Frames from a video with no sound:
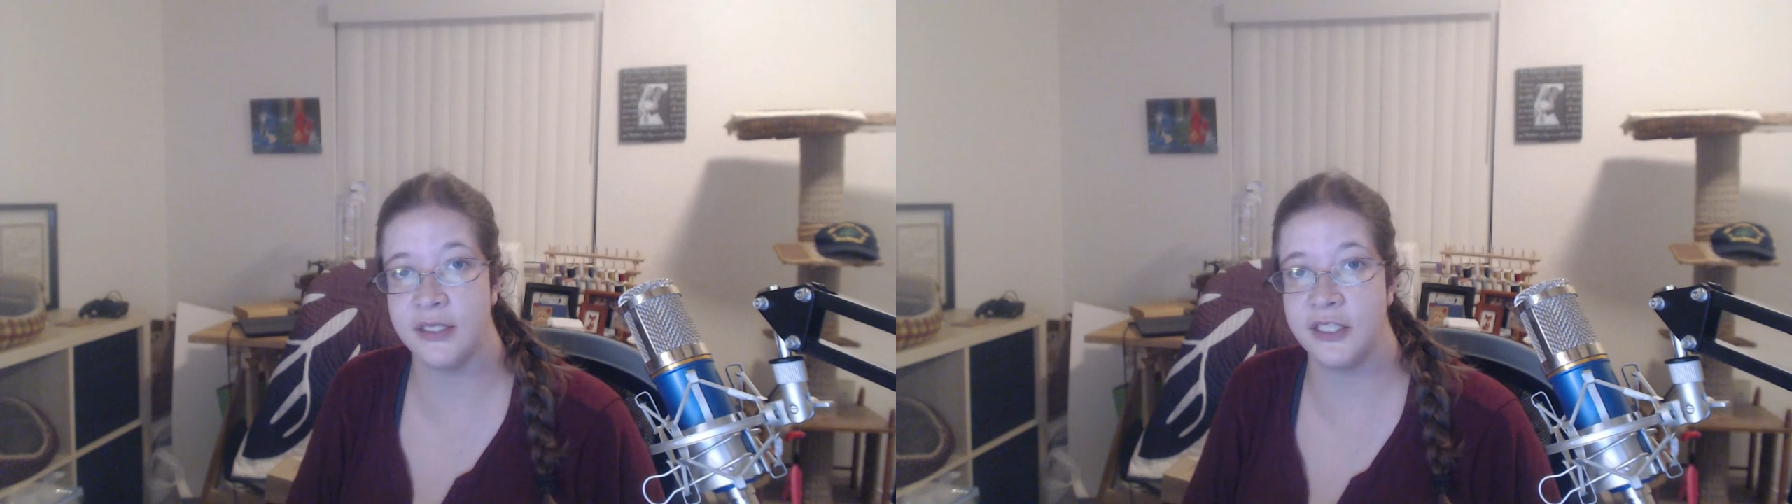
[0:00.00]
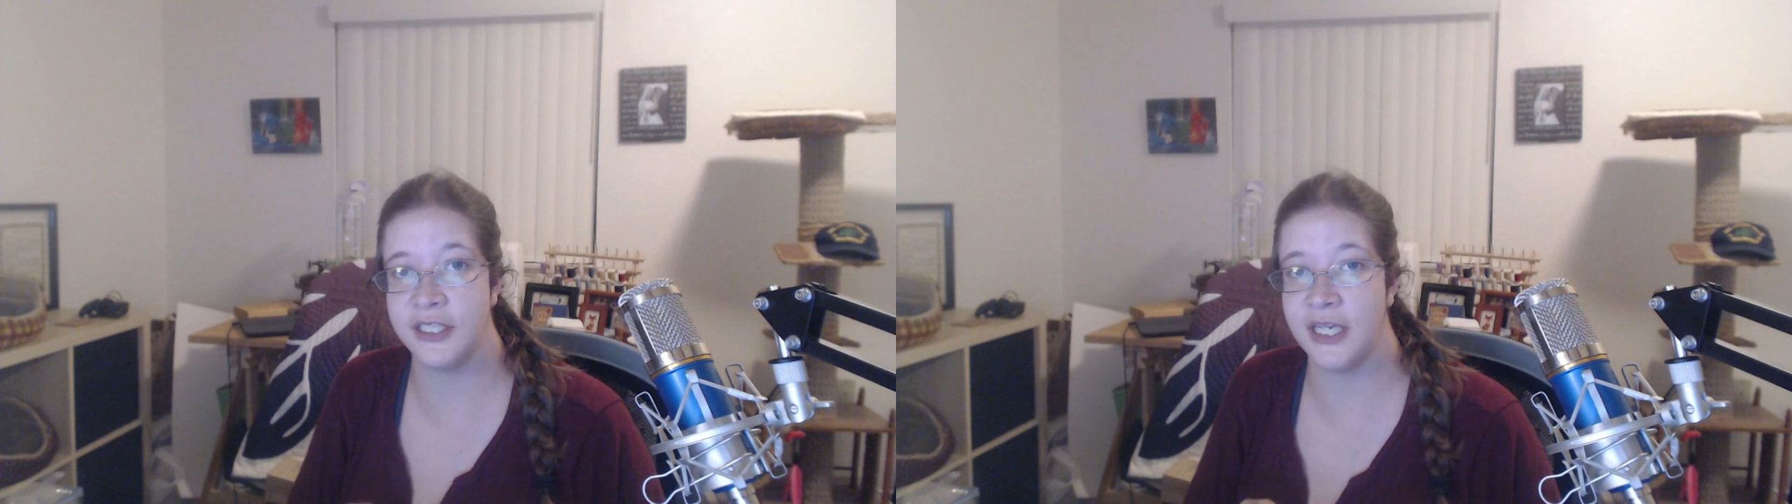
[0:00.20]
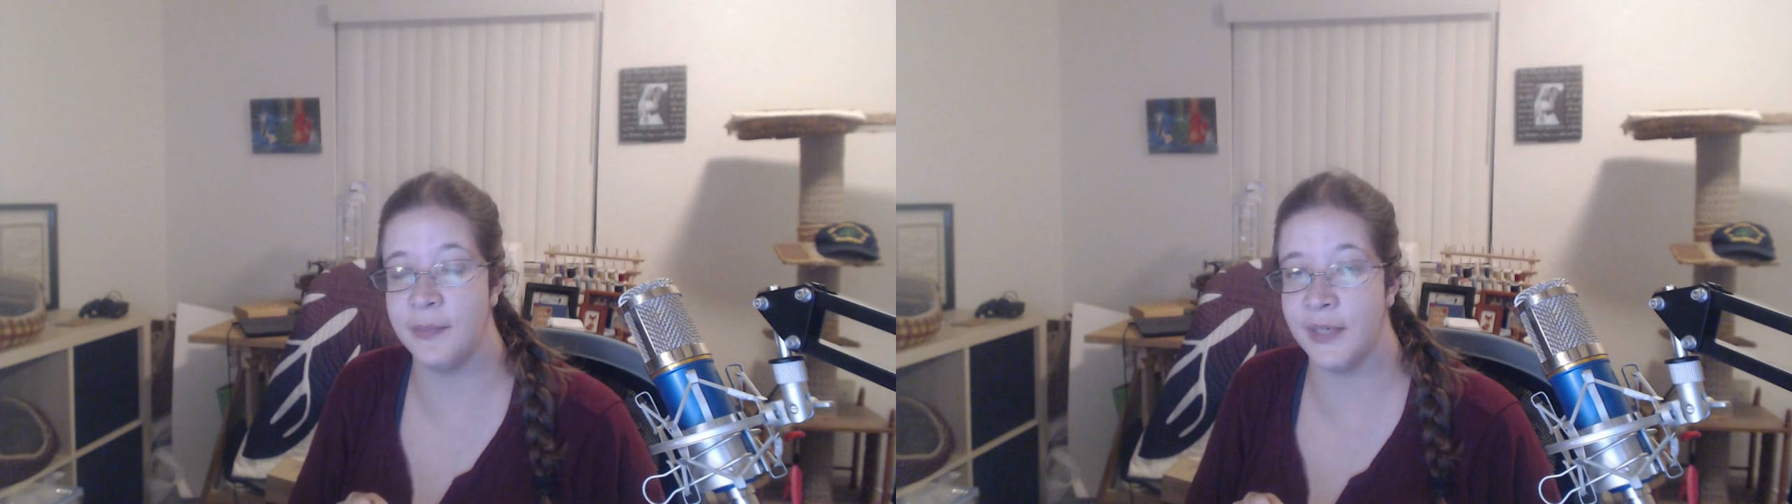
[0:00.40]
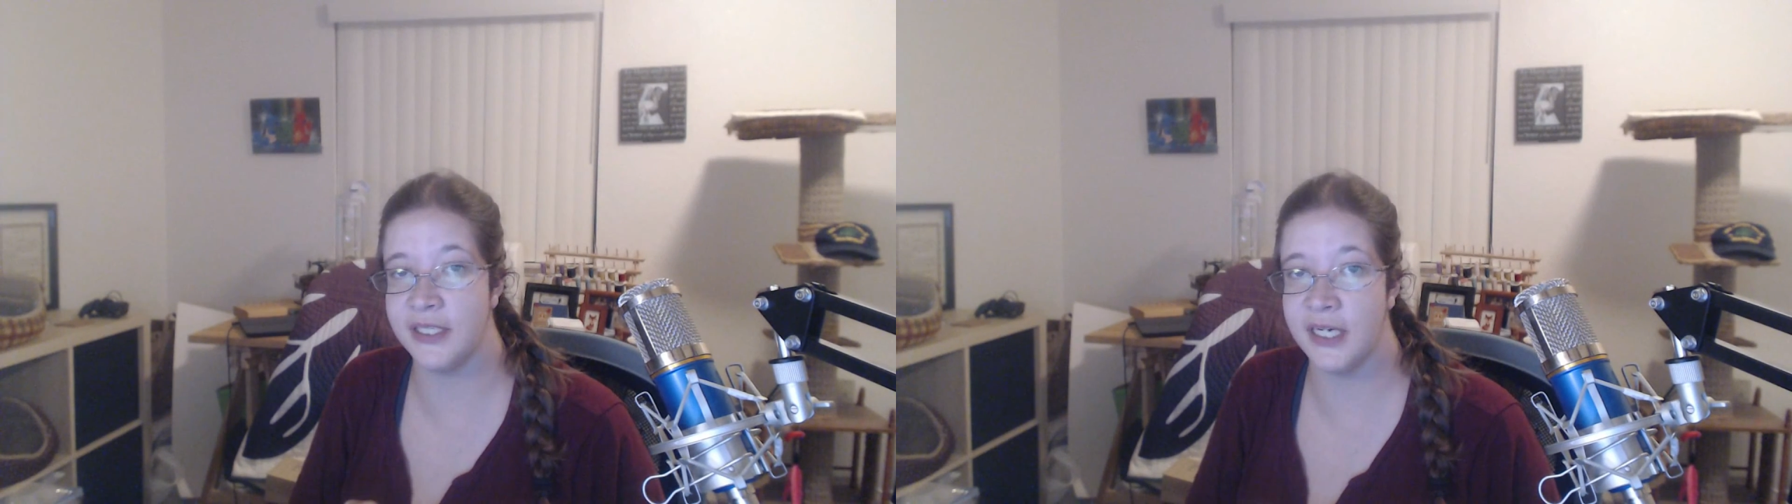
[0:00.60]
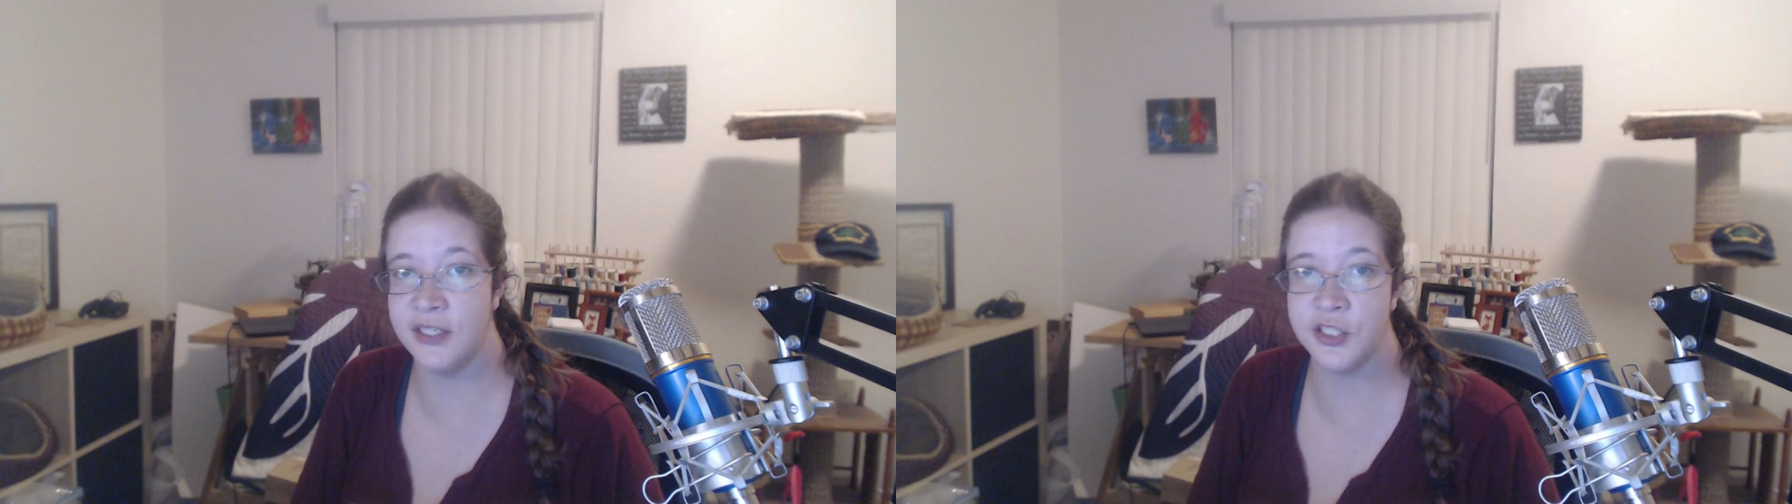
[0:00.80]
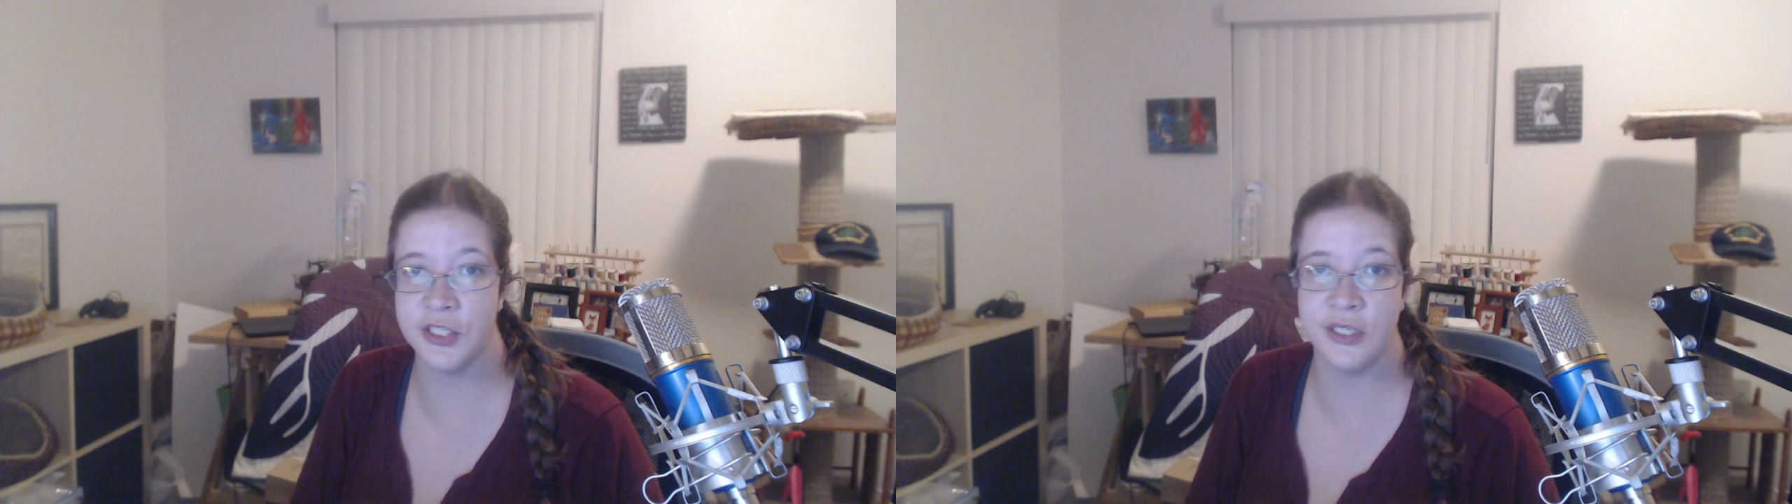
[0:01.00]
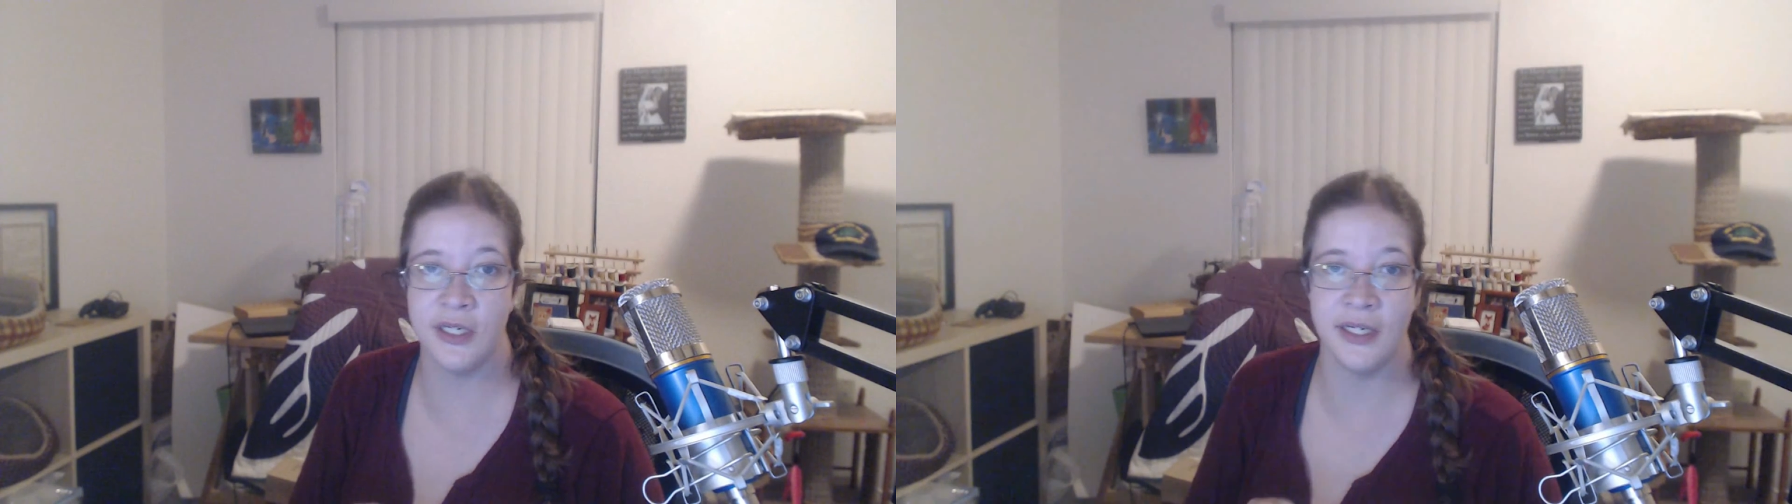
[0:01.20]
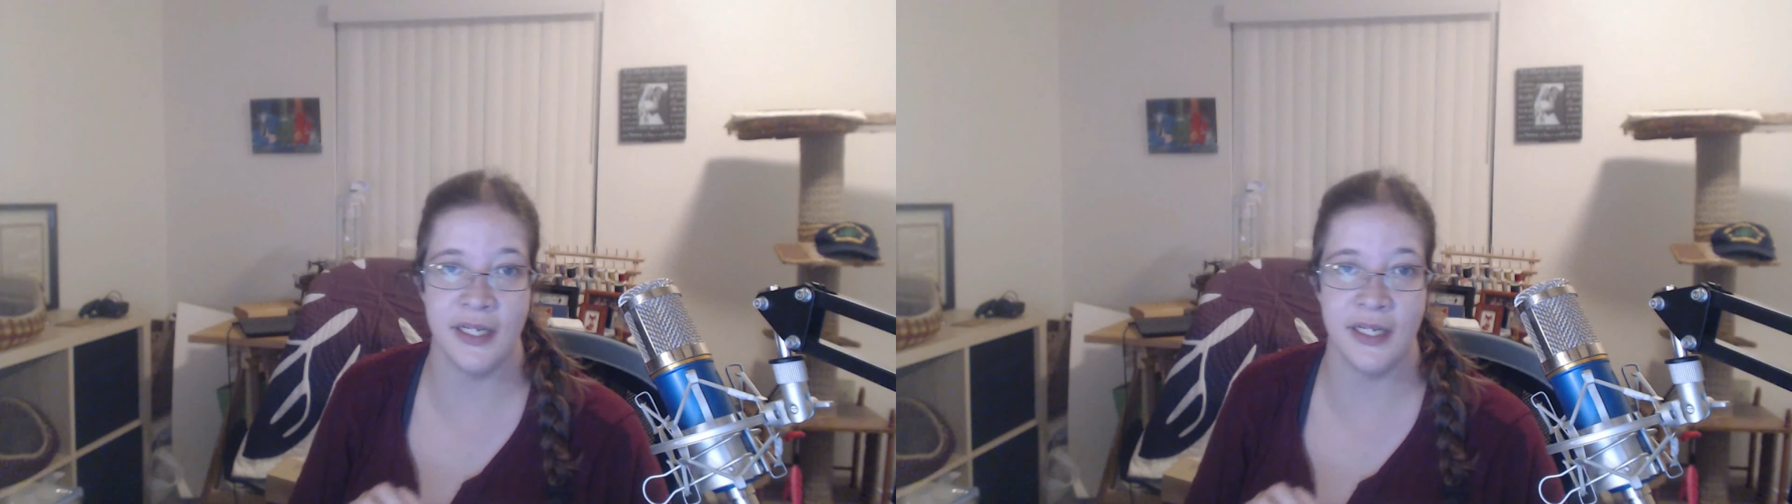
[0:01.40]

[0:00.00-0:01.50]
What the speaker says: to keep my tension